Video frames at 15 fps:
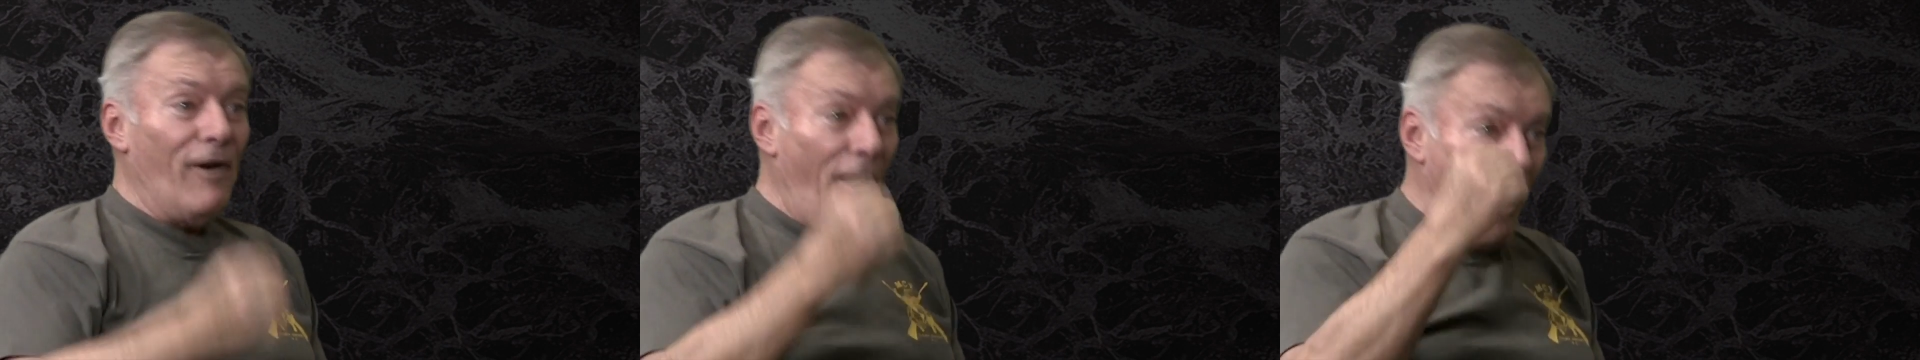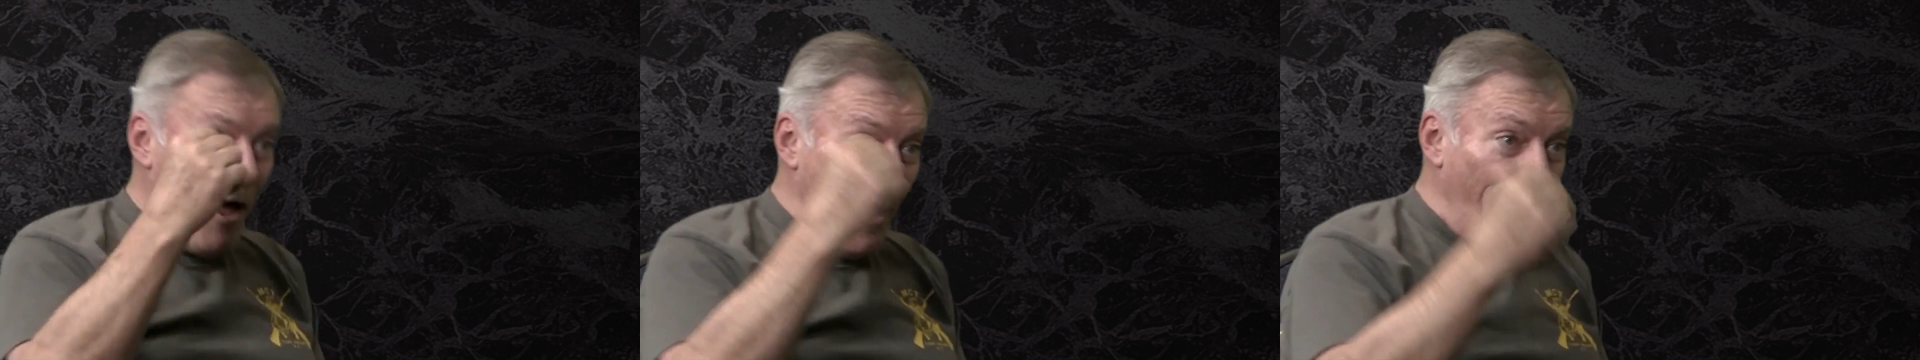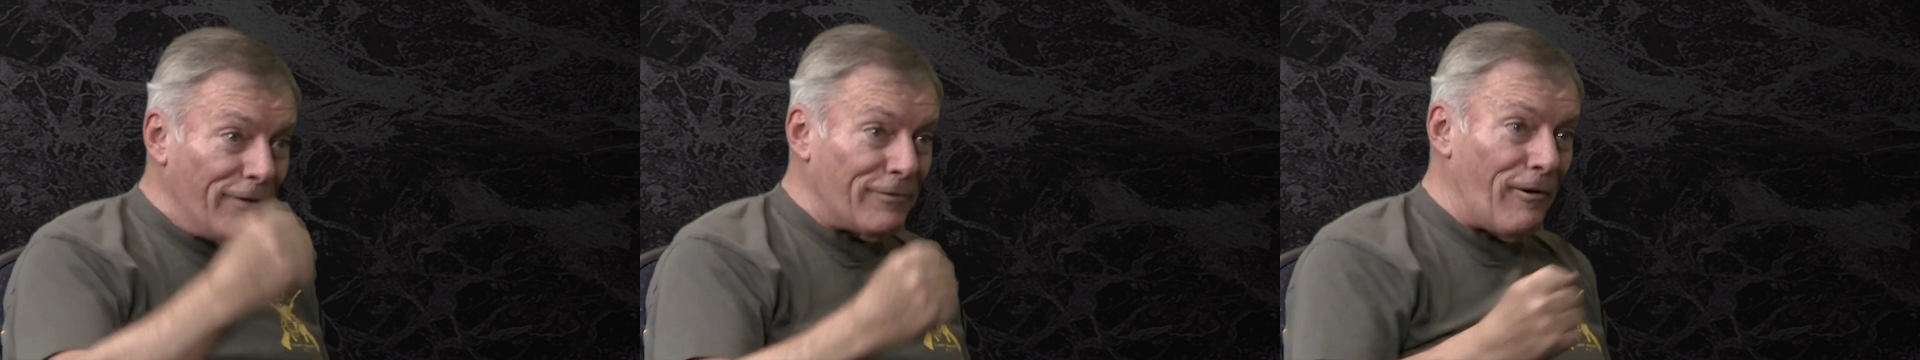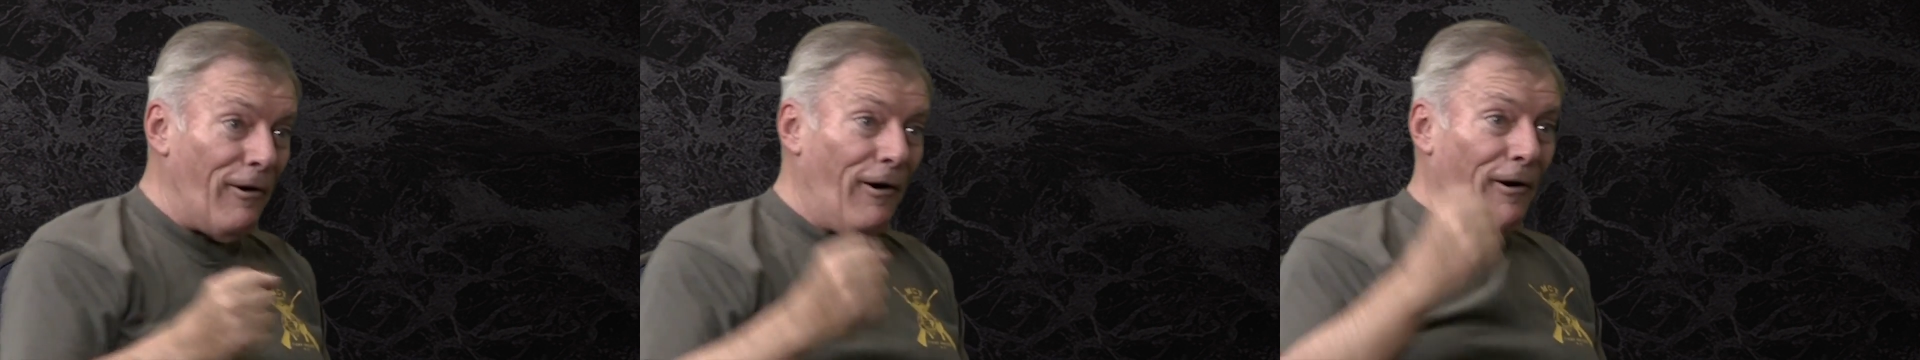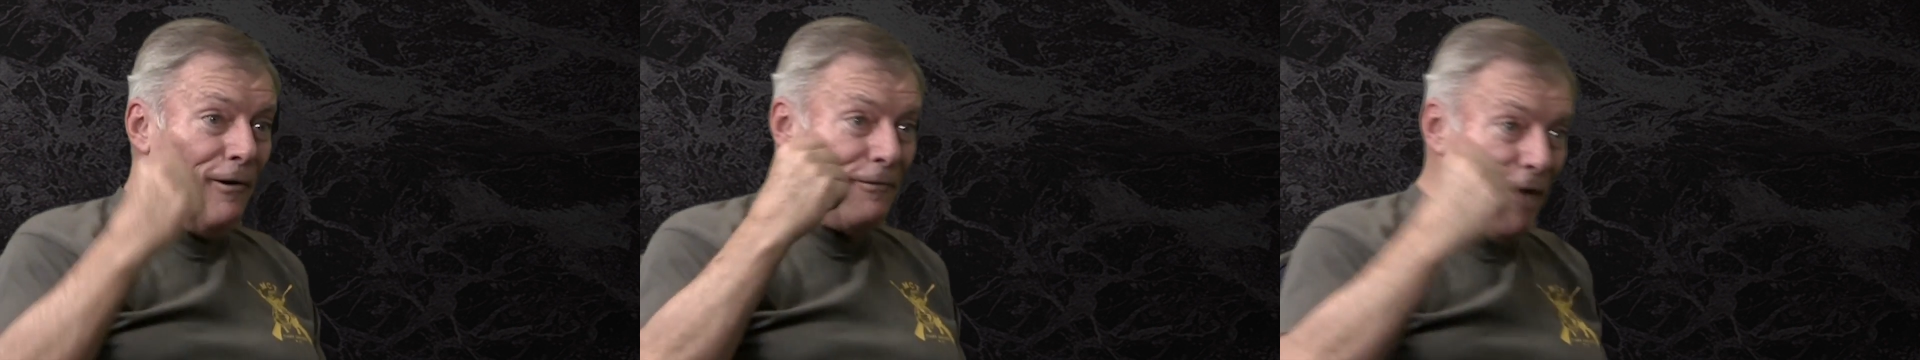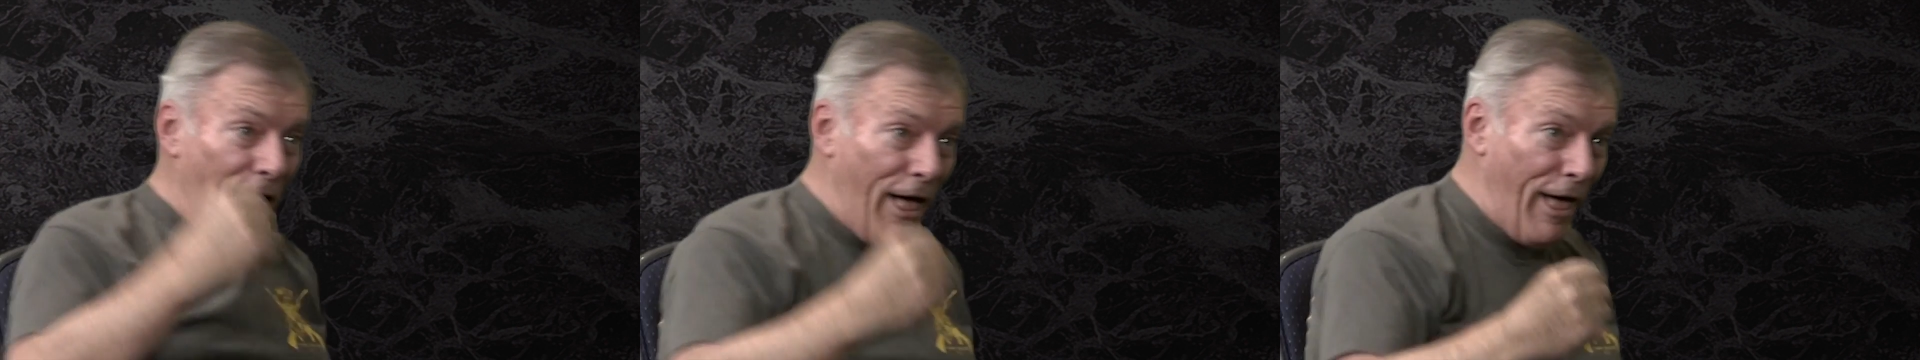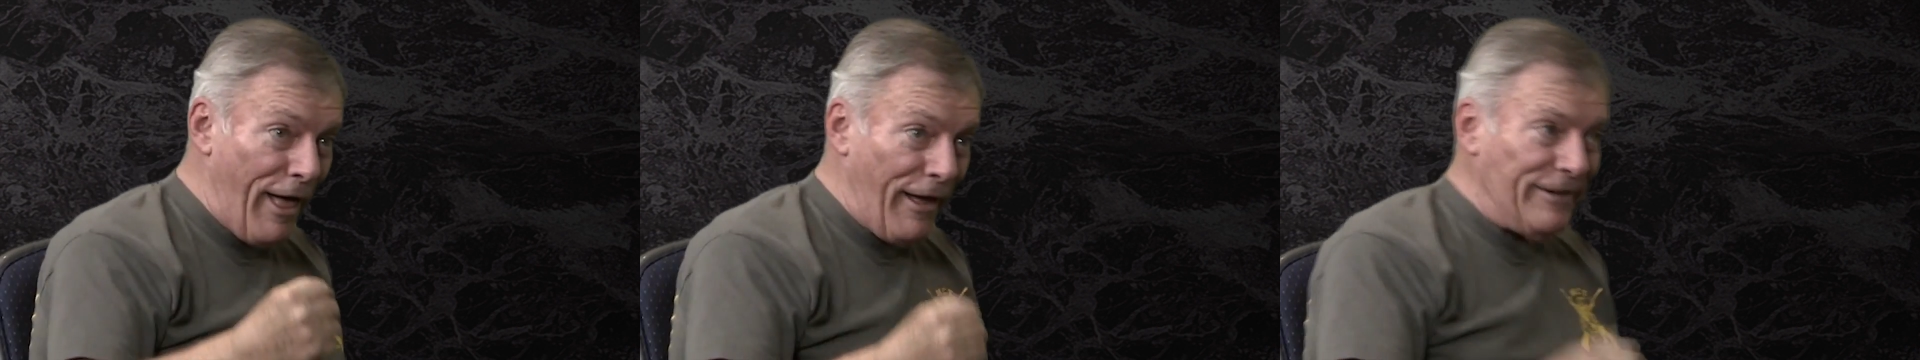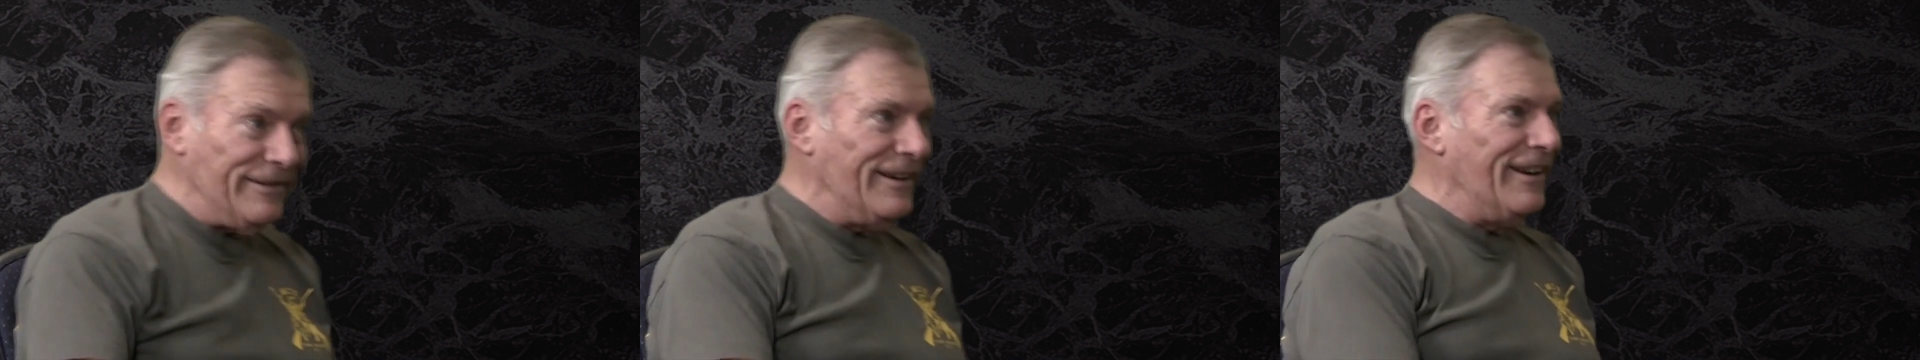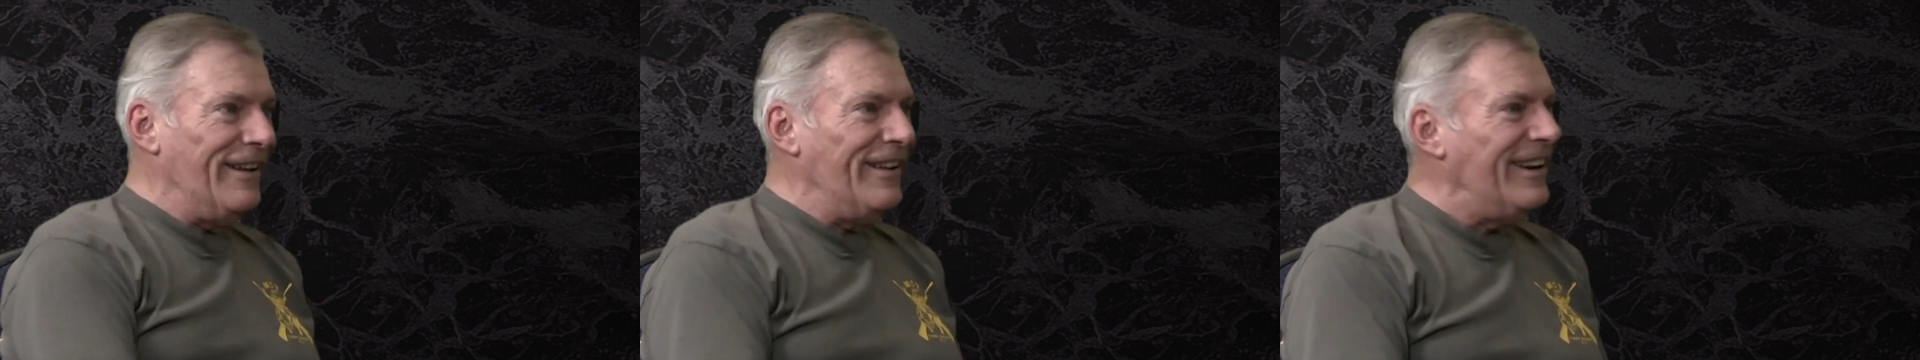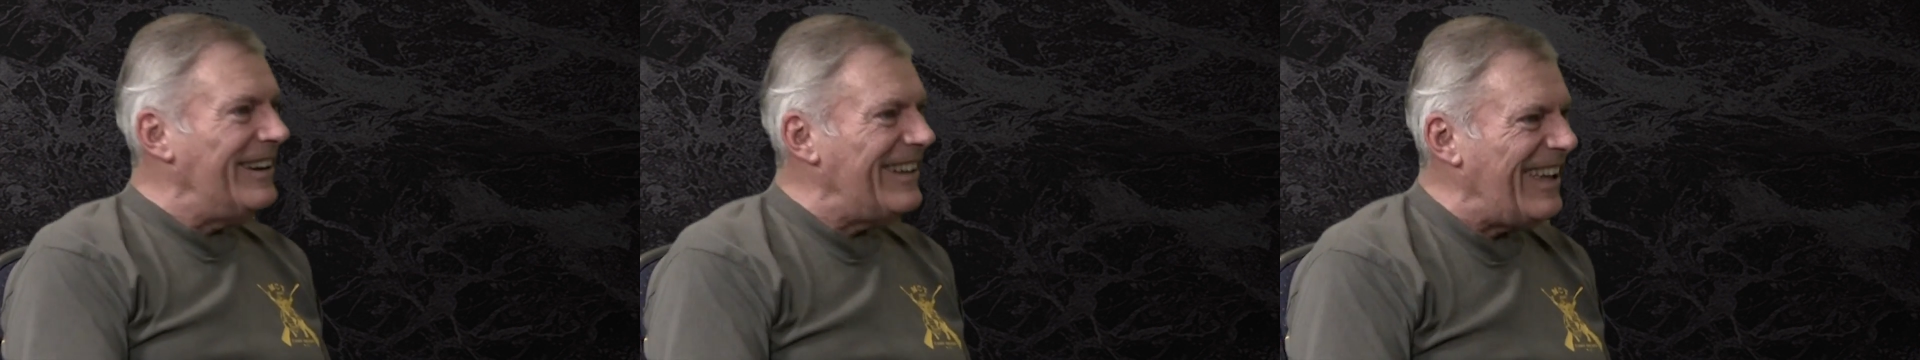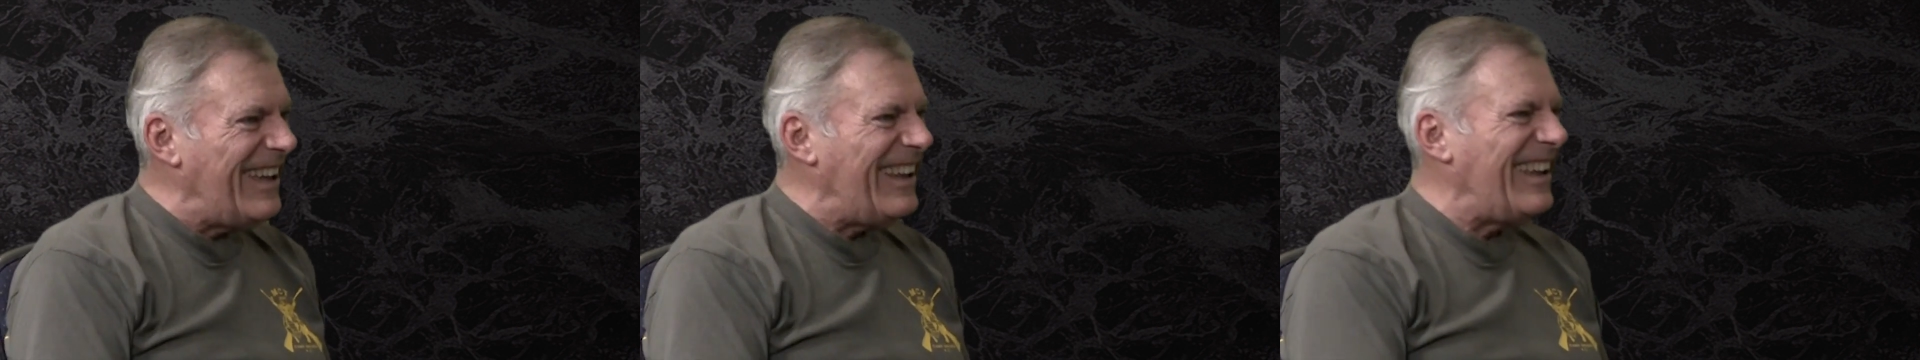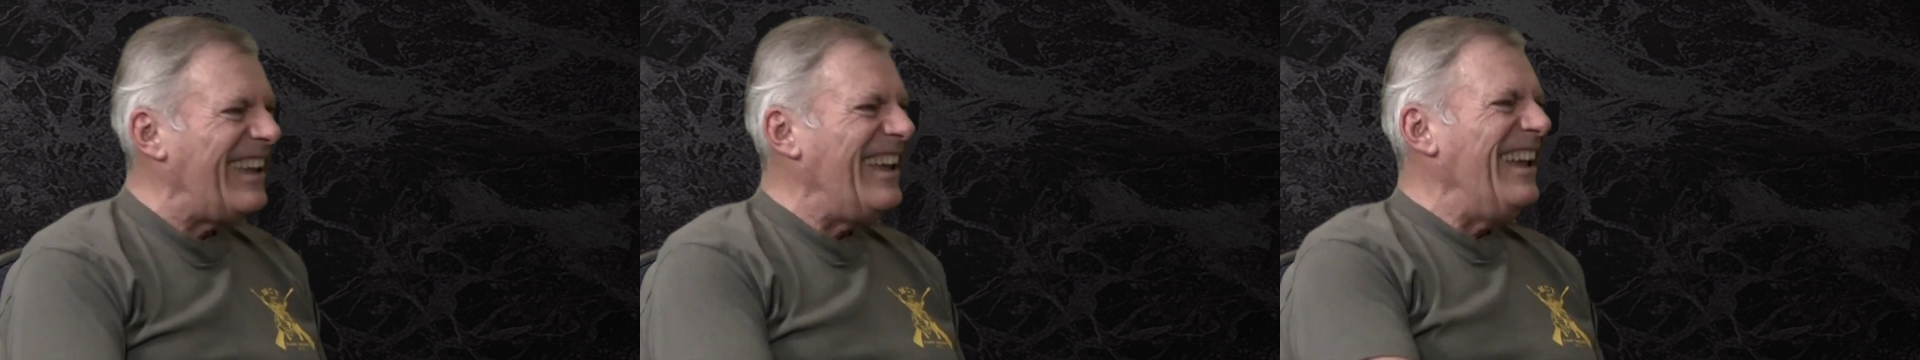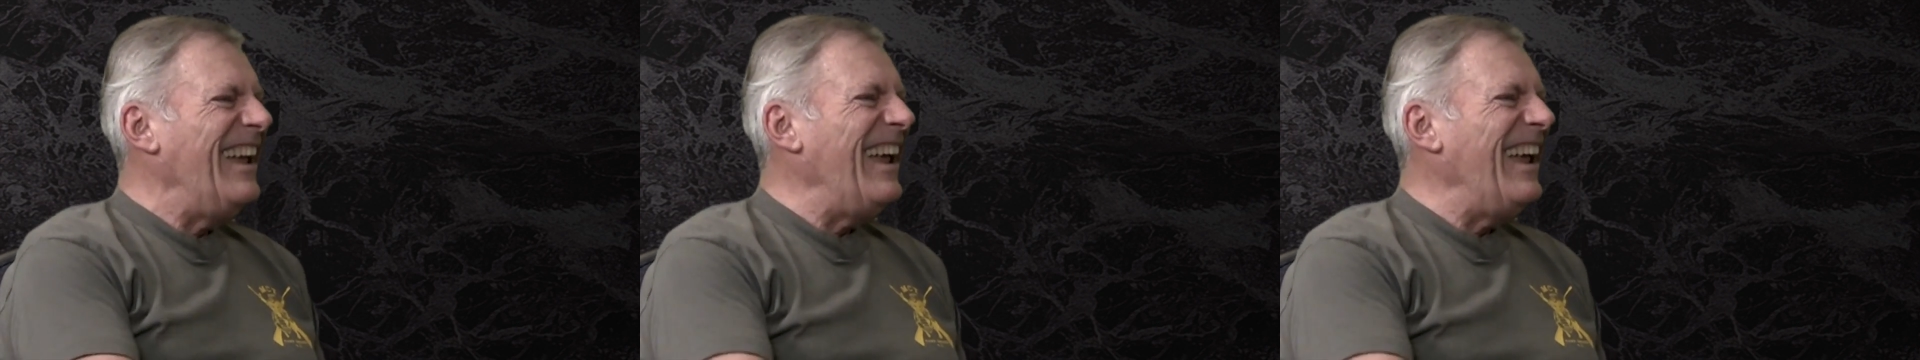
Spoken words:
run, squirrel, run, And